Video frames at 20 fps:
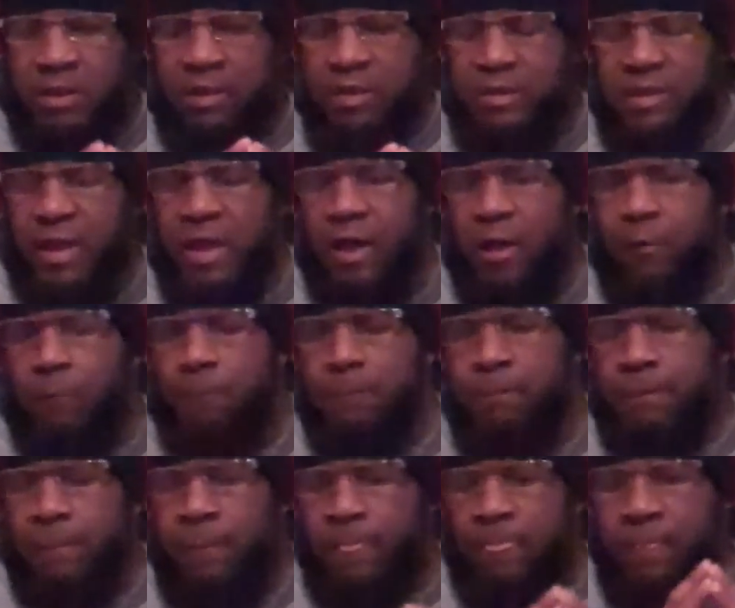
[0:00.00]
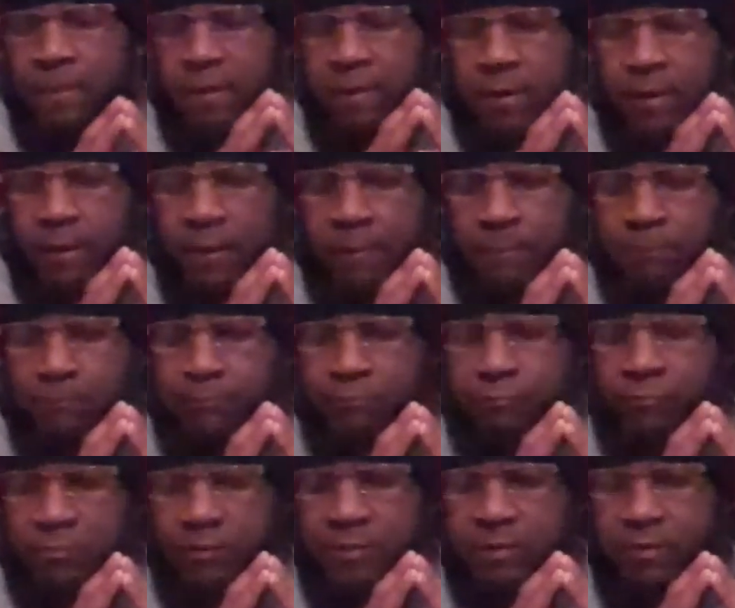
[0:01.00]
Now, um,
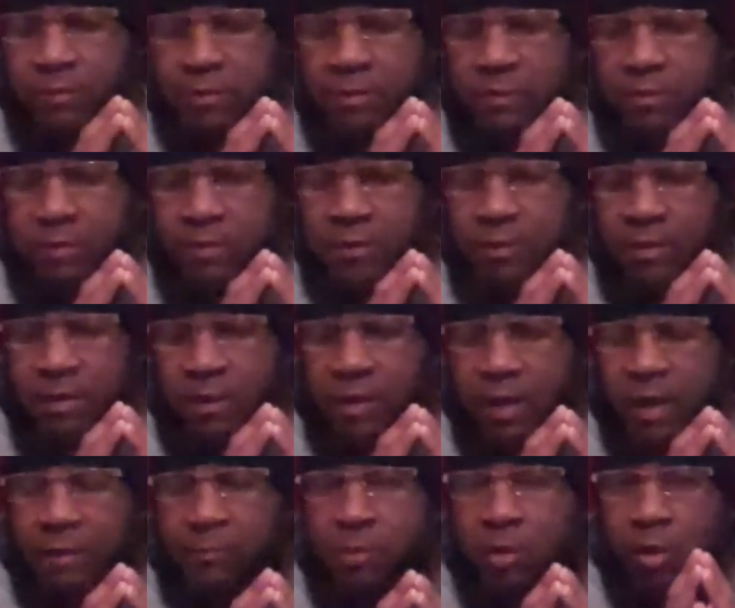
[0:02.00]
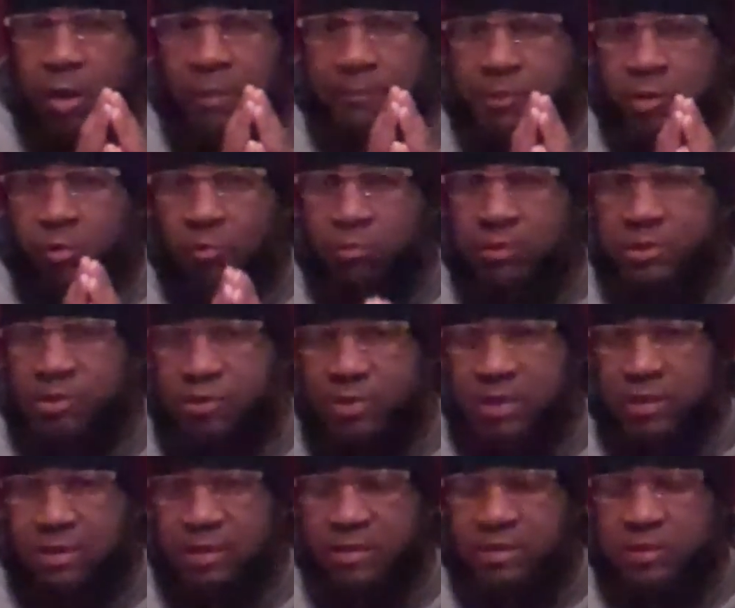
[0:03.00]
I'm I'm going to
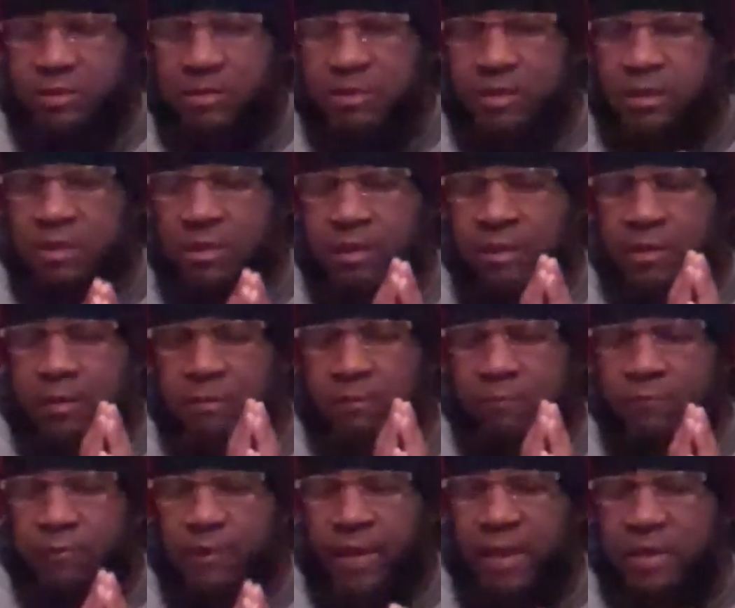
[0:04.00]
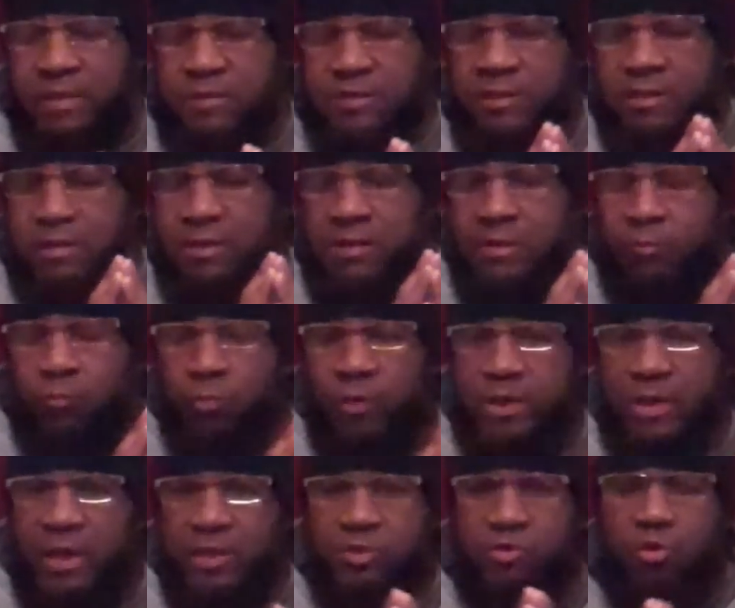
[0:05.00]
say this that
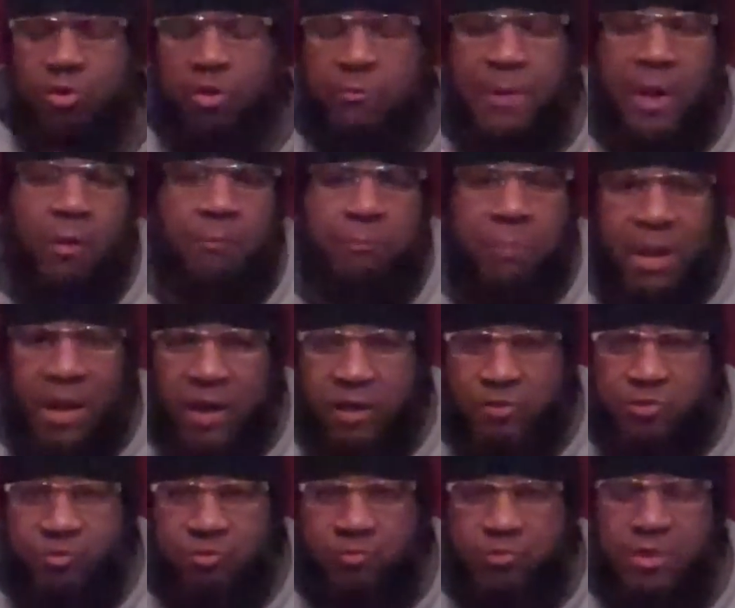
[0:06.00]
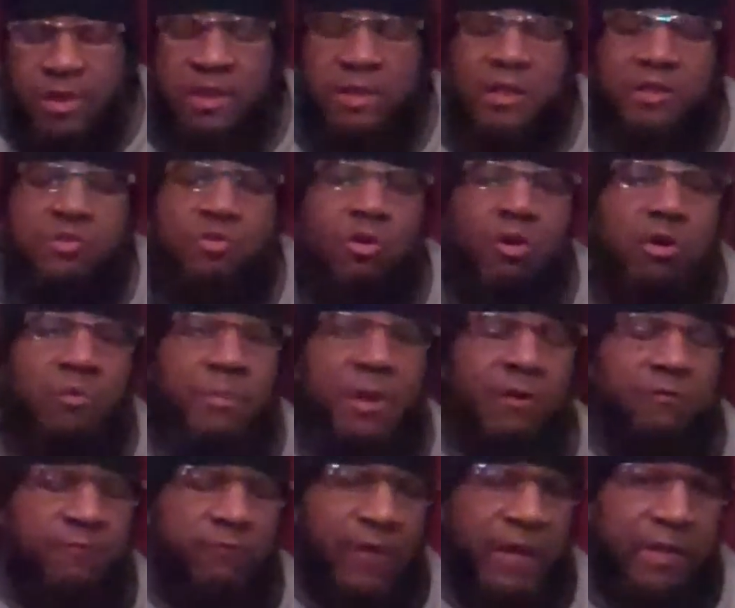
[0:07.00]
when I talk about boxers and I talk
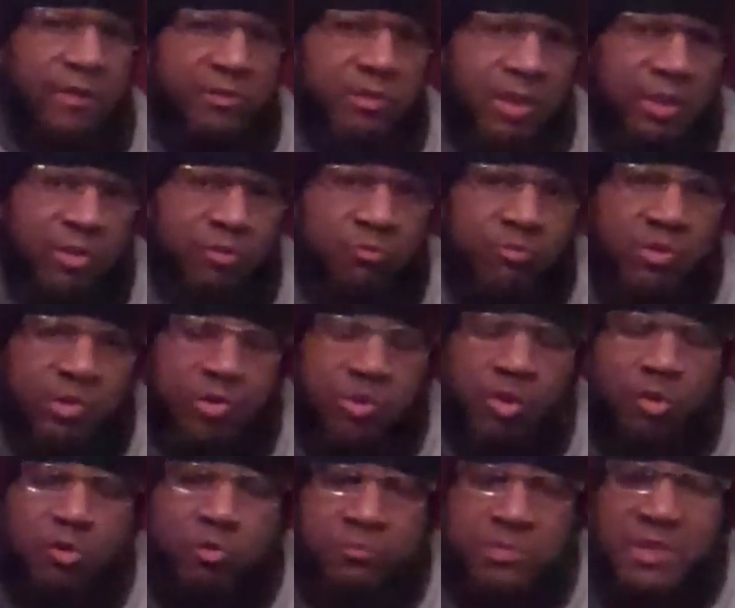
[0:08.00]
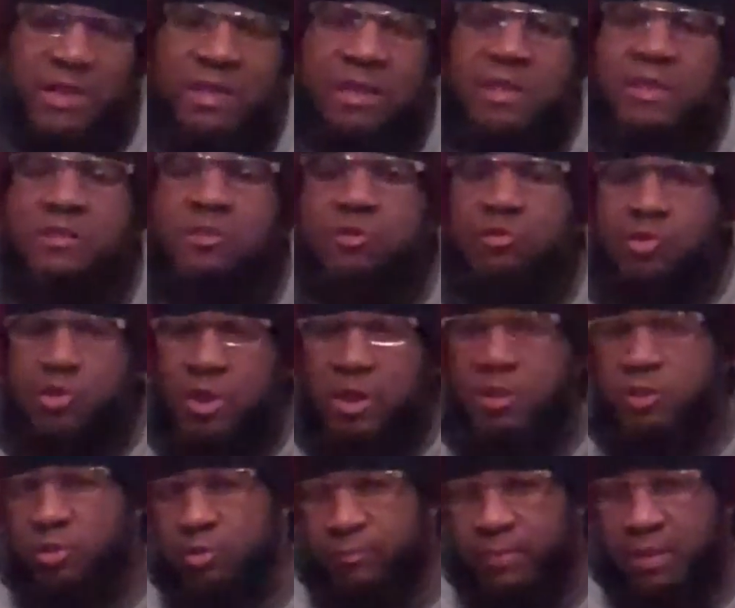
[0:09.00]
about fighters, I use the terms
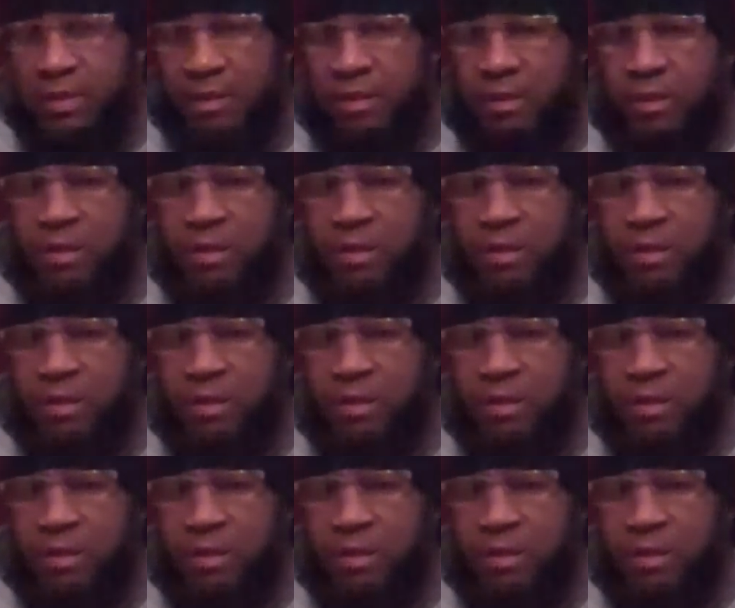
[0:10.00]
interchangeably.